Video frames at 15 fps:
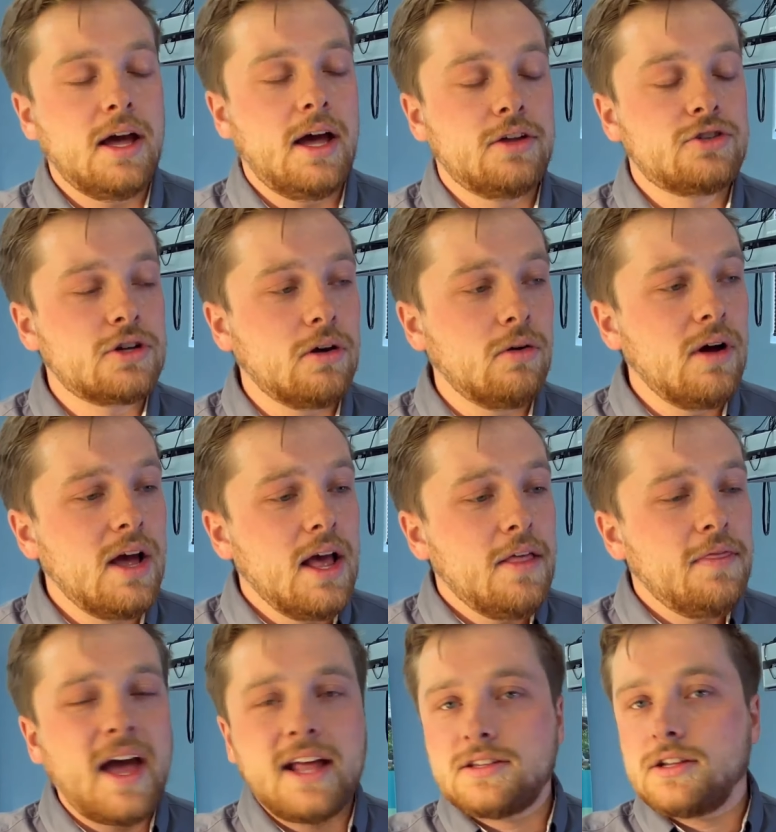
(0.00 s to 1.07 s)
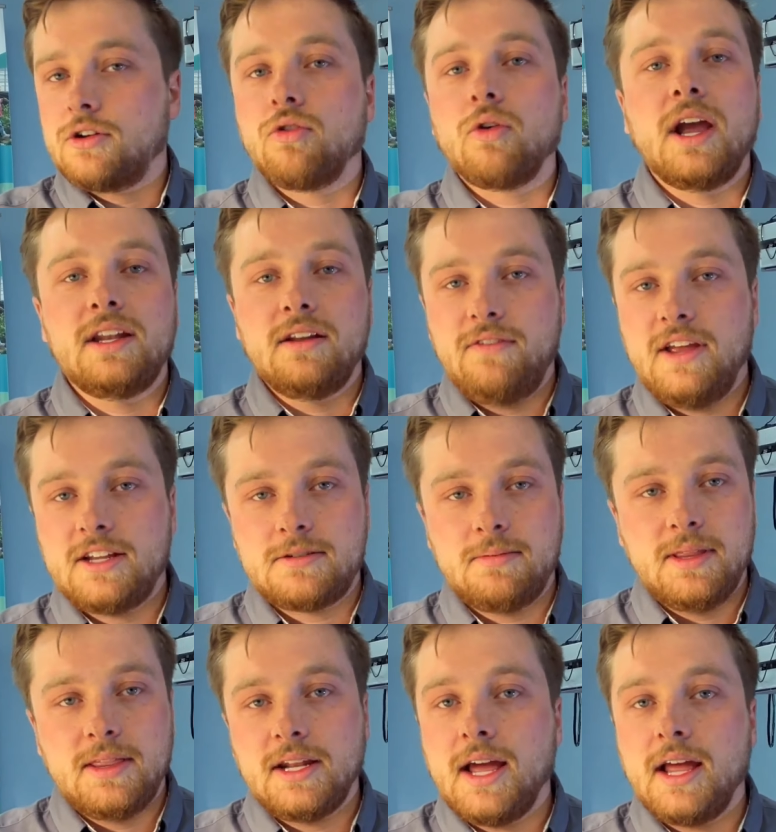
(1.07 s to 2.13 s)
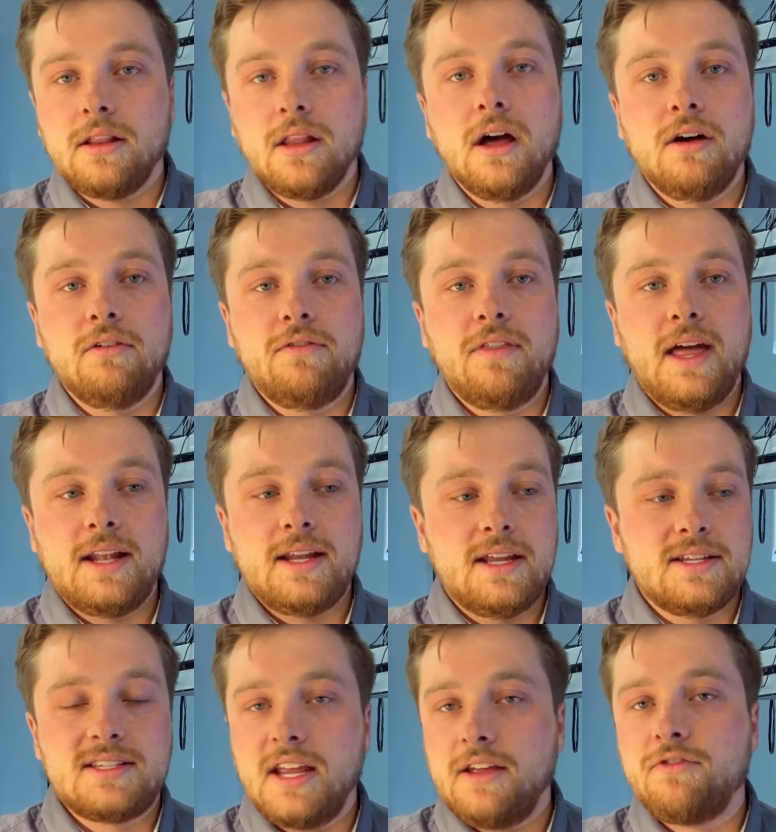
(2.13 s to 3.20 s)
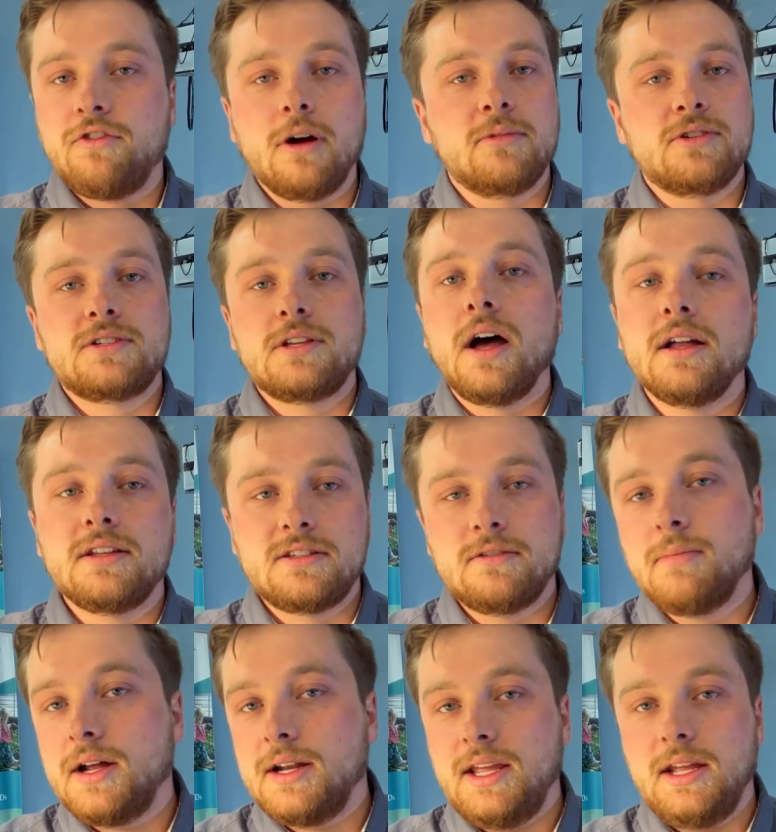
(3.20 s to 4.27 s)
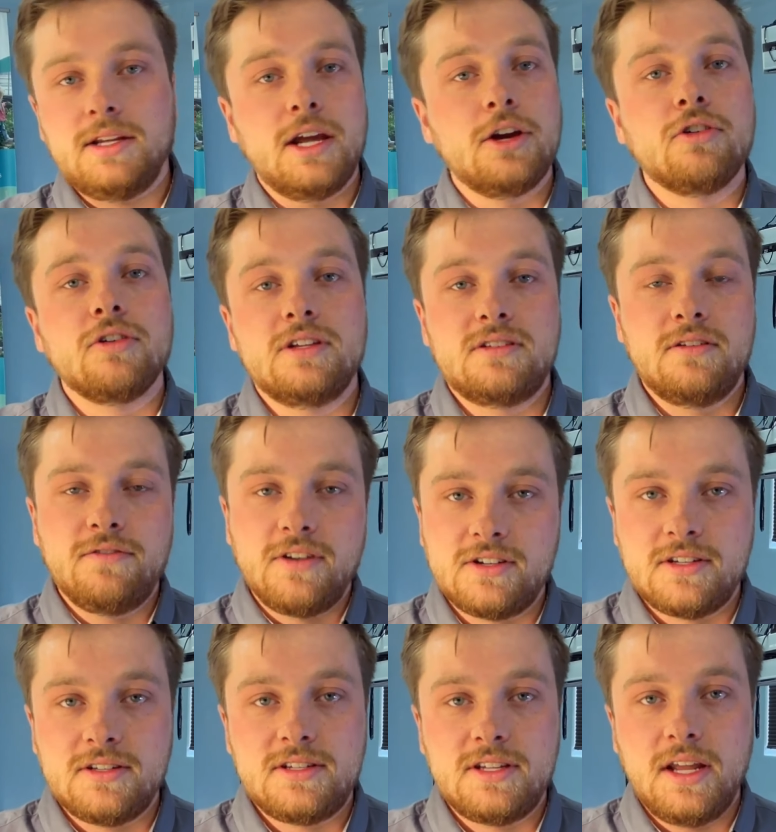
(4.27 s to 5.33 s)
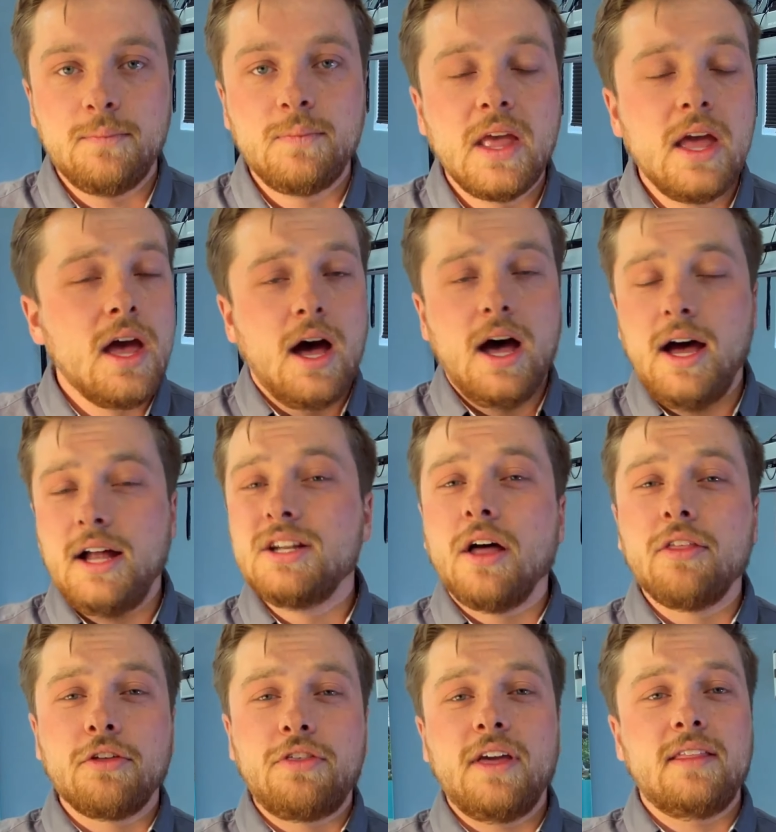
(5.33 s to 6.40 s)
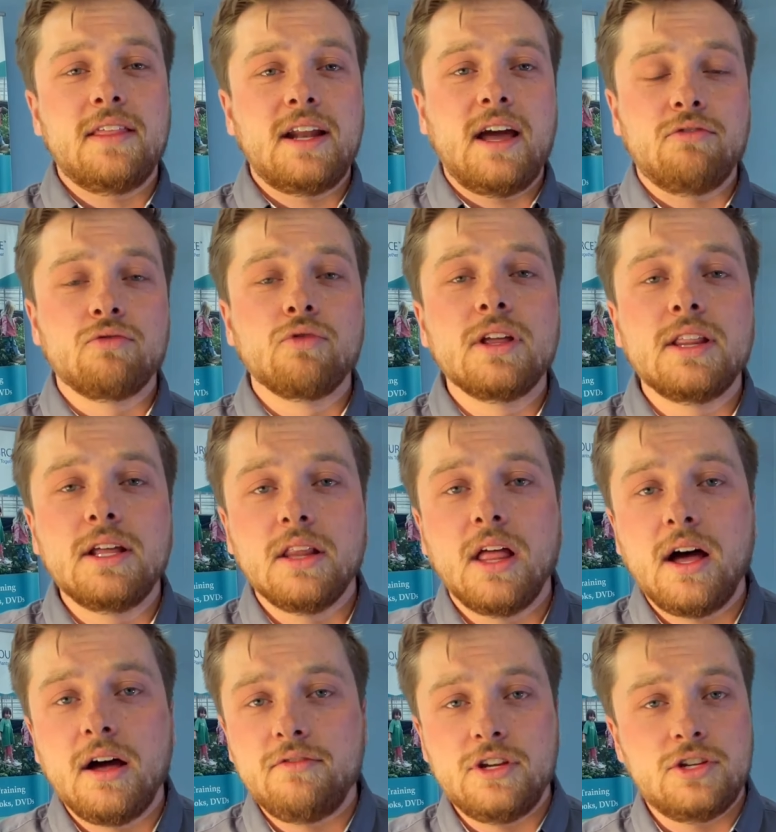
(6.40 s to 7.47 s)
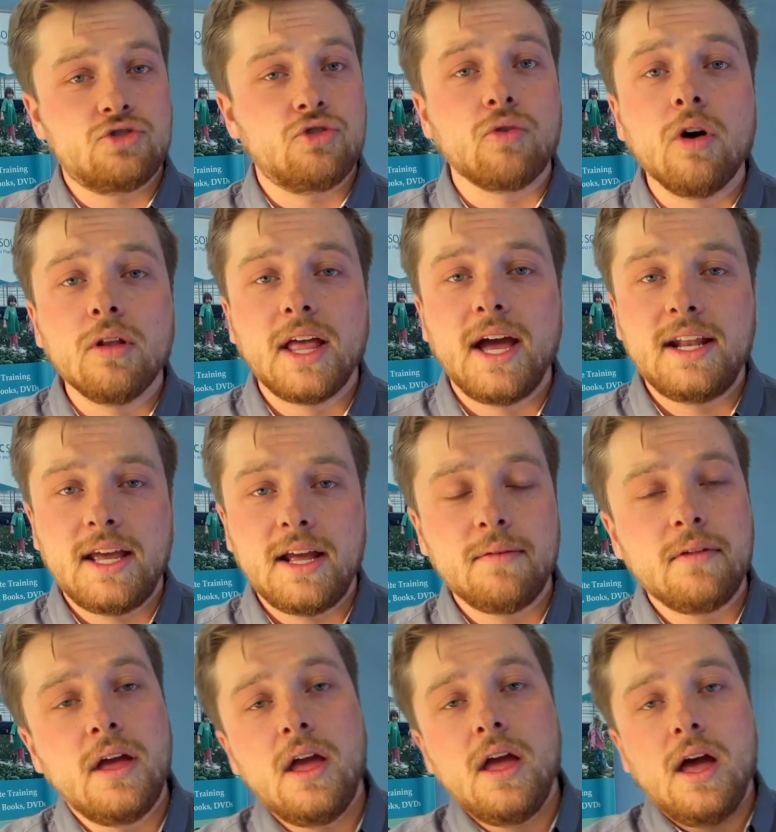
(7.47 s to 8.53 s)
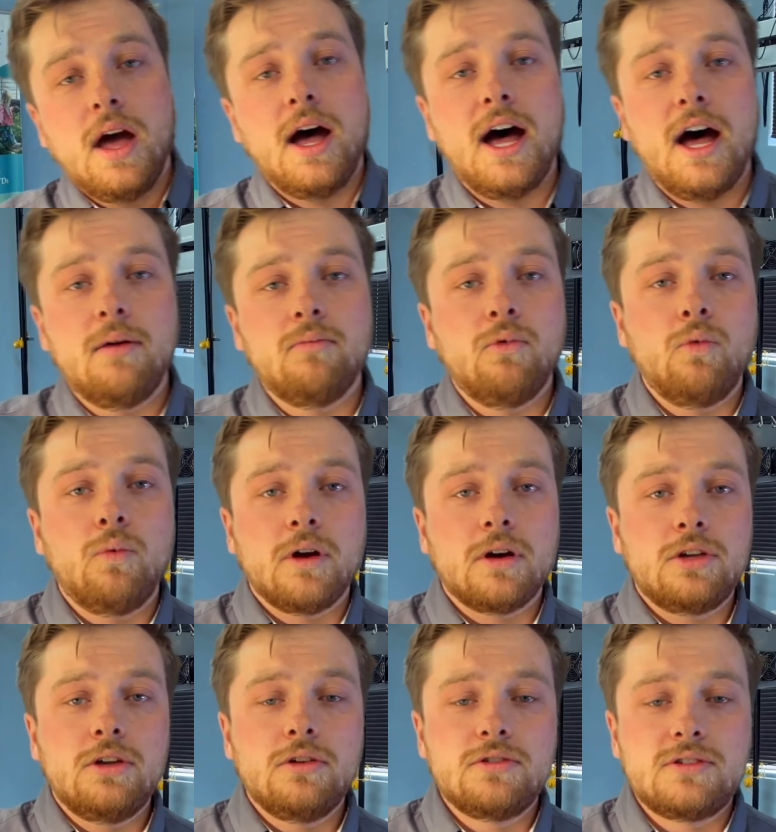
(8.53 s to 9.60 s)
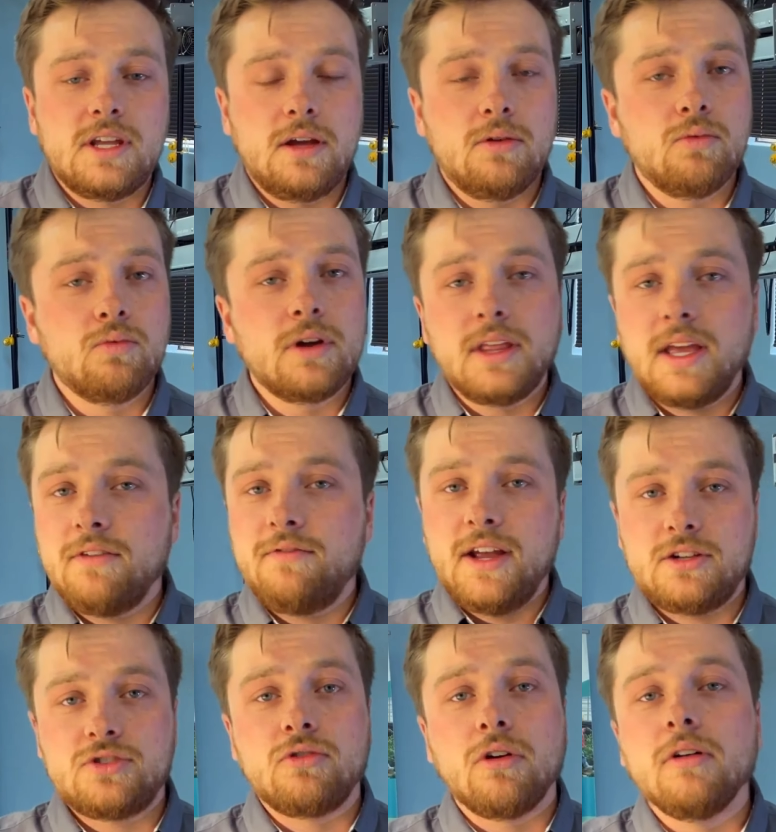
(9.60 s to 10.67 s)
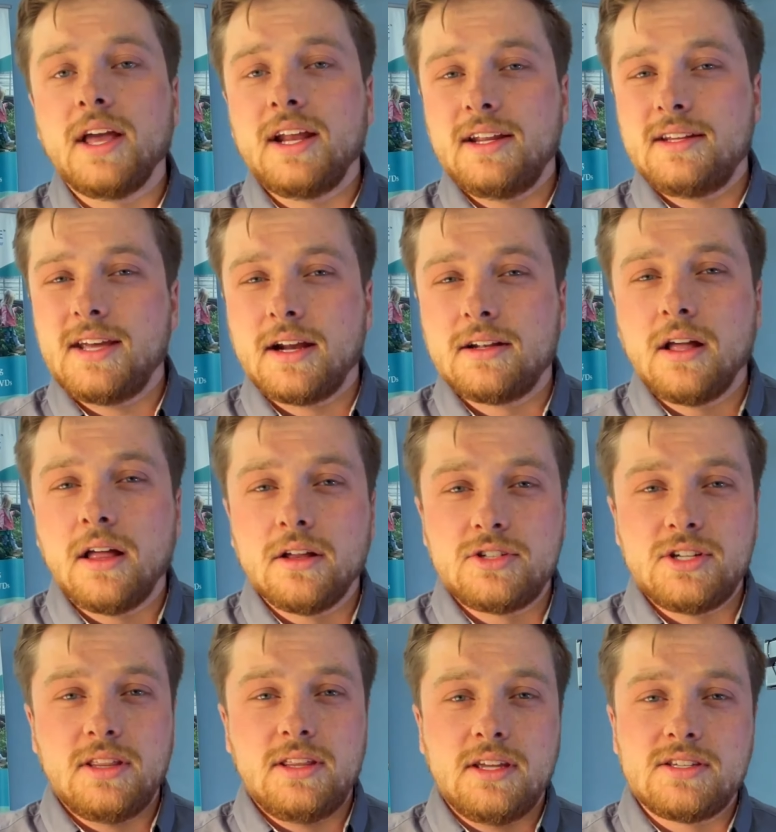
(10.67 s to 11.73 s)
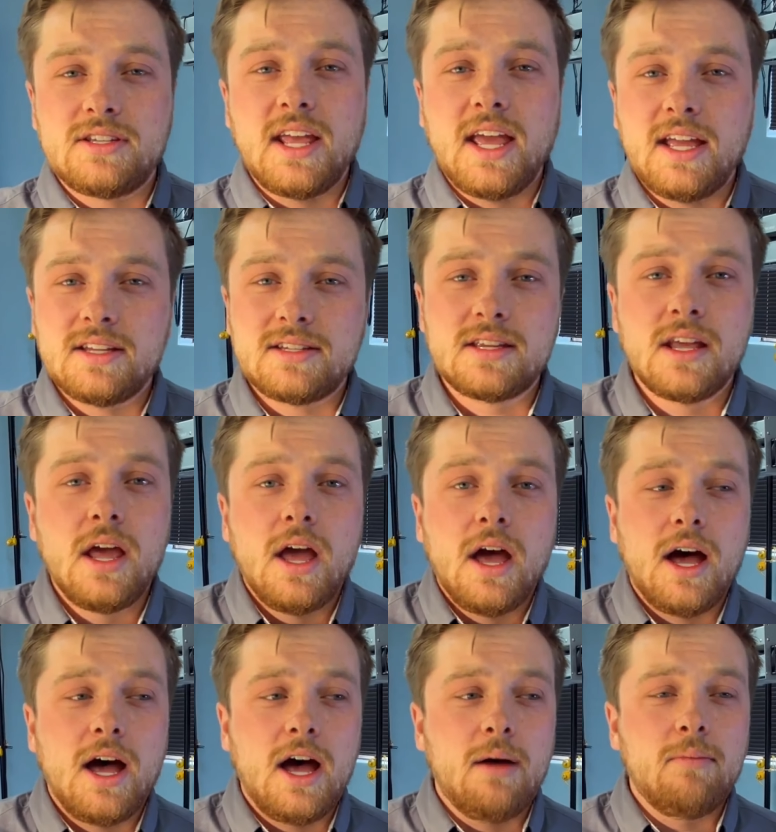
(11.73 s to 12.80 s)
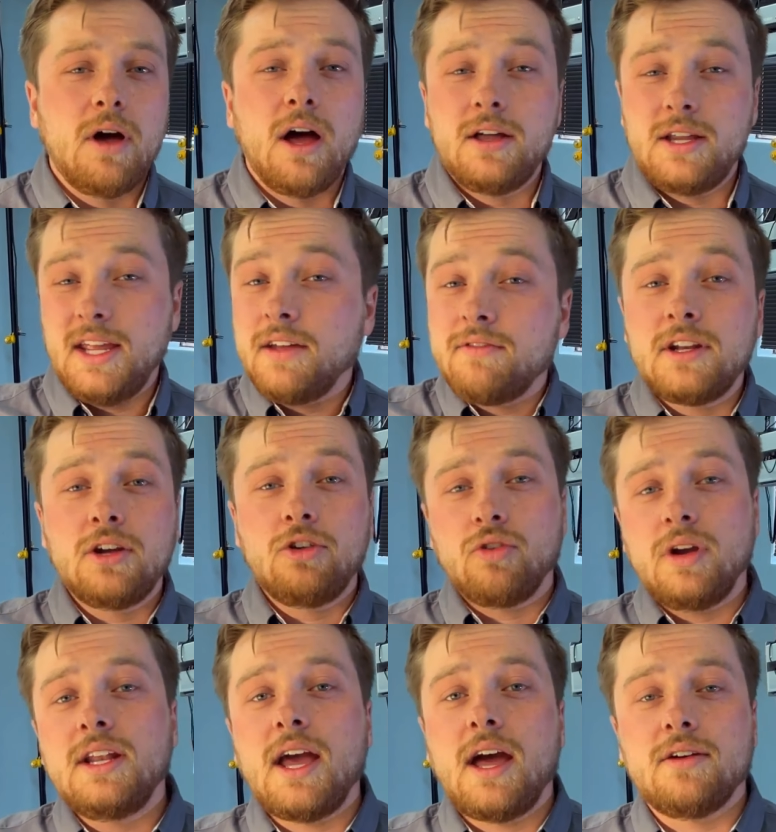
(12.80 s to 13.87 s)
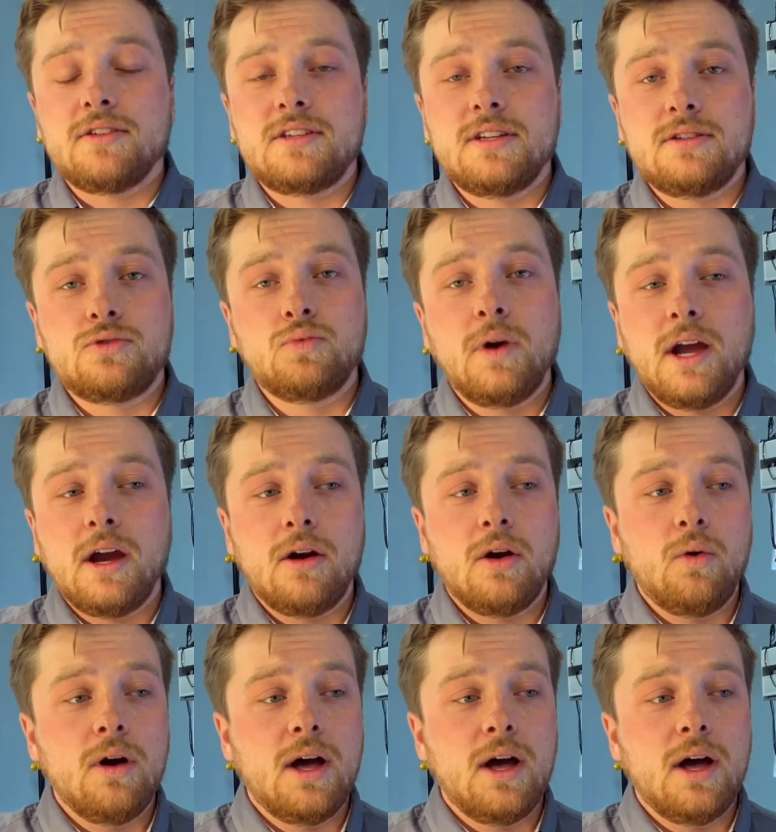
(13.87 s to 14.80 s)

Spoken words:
So that's a great advancement that I love that has saved farmers tons of money and increased efficiency. Another thing that I've really loved is grow lighting. We're using really advanced grow lighting technology these days, even in greenhouses where